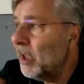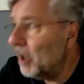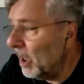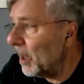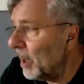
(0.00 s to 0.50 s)

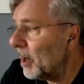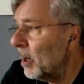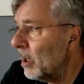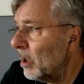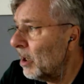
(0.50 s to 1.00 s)

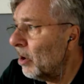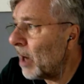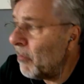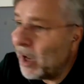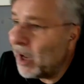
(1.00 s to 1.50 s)
Here,
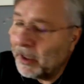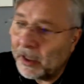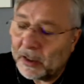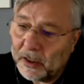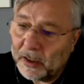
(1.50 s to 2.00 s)

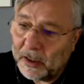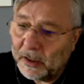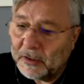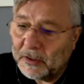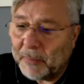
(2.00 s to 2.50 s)
LoRaWAN
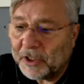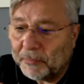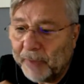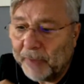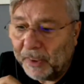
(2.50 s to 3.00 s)
is
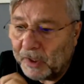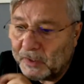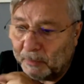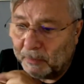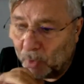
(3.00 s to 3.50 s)
much
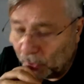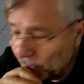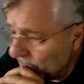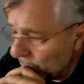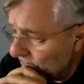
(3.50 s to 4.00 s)
better than
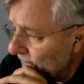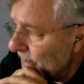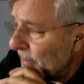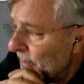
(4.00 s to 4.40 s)
Bluetooth.